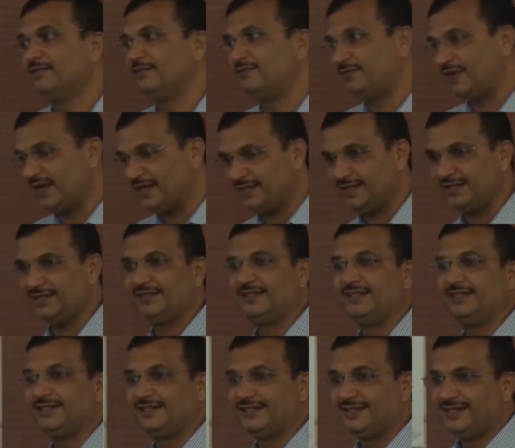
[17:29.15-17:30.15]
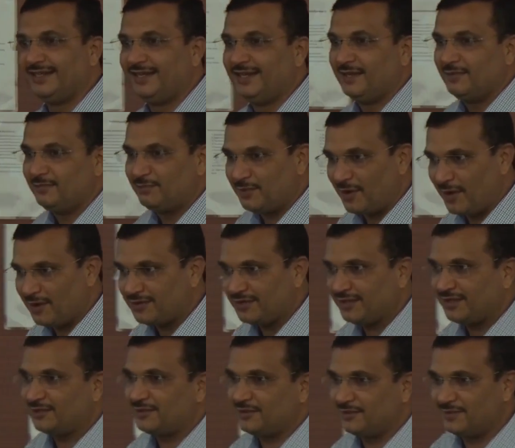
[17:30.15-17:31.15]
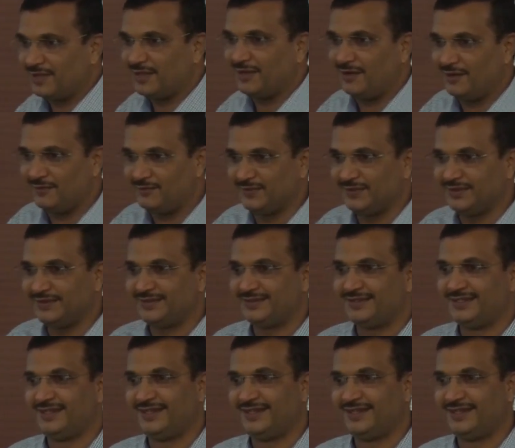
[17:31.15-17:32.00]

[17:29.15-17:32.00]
Finally he brought her to my office.